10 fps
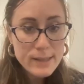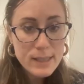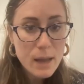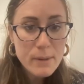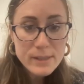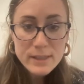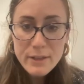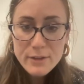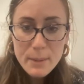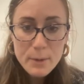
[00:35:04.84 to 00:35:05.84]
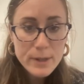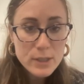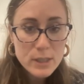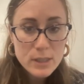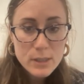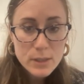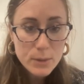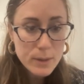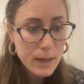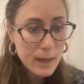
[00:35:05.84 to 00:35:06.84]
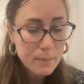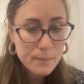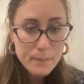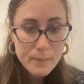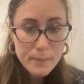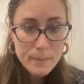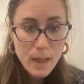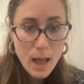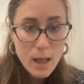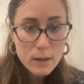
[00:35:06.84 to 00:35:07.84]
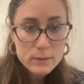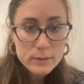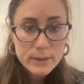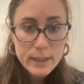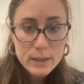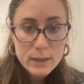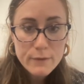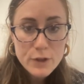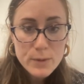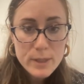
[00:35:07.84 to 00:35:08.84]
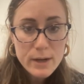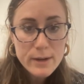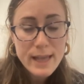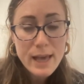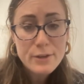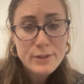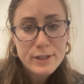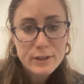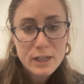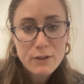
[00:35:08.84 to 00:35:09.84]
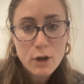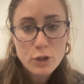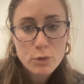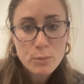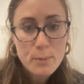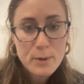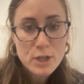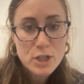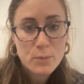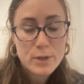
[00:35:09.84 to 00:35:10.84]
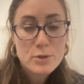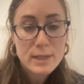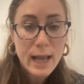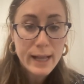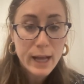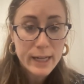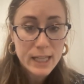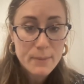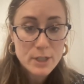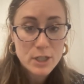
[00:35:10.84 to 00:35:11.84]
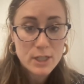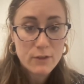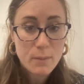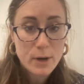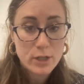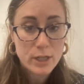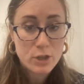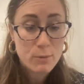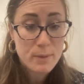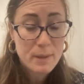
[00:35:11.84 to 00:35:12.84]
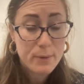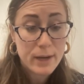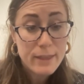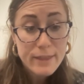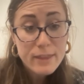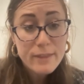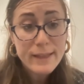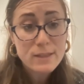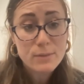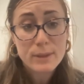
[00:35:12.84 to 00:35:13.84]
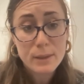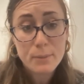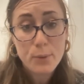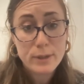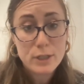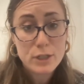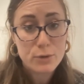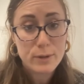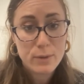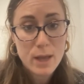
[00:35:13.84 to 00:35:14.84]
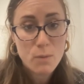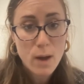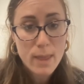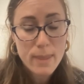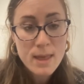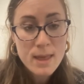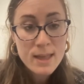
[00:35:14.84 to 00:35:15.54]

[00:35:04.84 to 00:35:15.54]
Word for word: see. I see now there's a couple of questions. So um, I'll take a look. The first one here is, how do you steer clear of cultural appropriation when using iconic images of a marginalized group of people? And I think that that's a really important issue, and and one